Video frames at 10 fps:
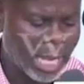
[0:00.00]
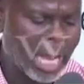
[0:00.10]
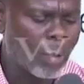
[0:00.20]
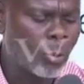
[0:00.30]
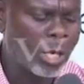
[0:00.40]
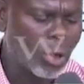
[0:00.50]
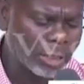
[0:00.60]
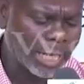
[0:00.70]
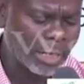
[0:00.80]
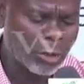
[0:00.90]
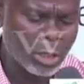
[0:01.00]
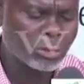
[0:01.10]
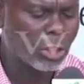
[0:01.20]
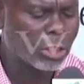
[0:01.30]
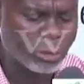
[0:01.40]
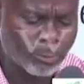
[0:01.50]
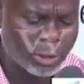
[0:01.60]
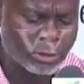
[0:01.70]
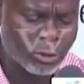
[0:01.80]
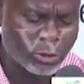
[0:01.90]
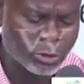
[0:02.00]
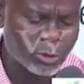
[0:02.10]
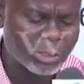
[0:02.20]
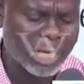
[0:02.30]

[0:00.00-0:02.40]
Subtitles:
And we cut across all geopolitical zones